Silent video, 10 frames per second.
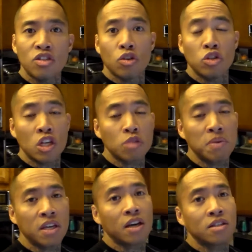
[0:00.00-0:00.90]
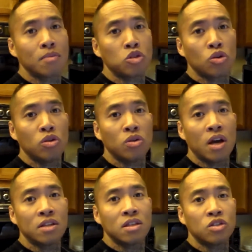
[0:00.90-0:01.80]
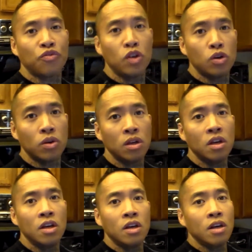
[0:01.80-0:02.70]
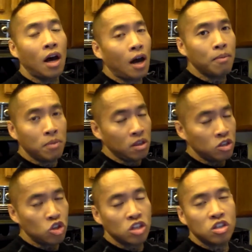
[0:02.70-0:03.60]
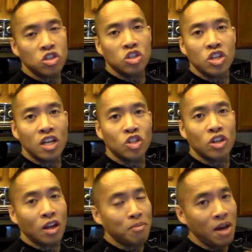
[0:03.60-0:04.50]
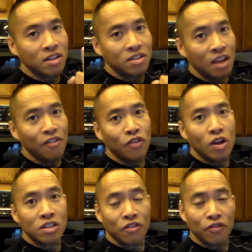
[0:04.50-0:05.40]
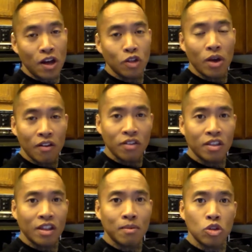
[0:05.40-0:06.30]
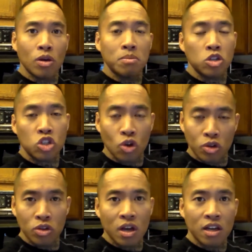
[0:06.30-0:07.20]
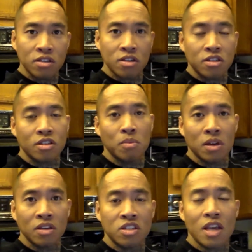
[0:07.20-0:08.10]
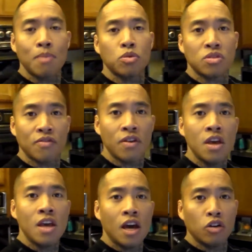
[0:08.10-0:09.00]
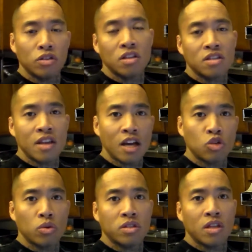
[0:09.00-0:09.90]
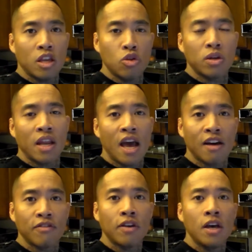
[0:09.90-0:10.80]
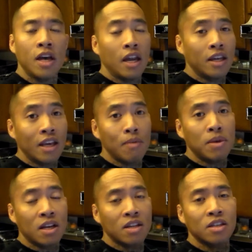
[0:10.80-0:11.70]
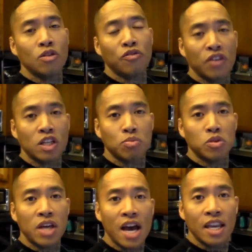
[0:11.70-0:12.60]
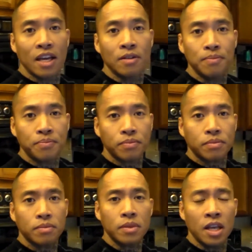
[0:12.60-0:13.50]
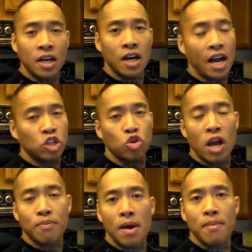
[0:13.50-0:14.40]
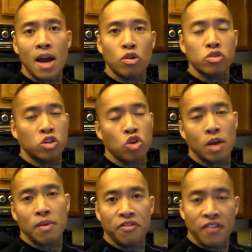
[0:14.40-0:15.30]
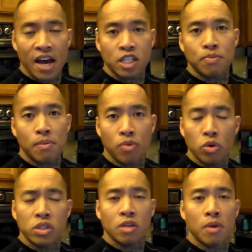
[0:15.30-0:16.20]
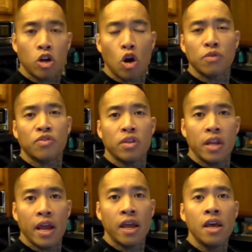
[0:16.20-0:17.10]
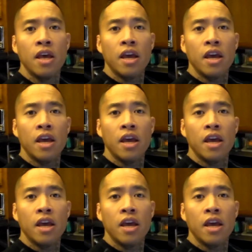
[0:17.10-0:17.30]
So just because I'm showing you guys this food, it's just a suggestion. I'm not saying for you guys to follow everything that I'm doing. I'm just showing you guys some examples of healthy snack choices that you can have. And again, because I do flexible dieting, I track my macros, I track my fats, my protein, and my carbs for the day.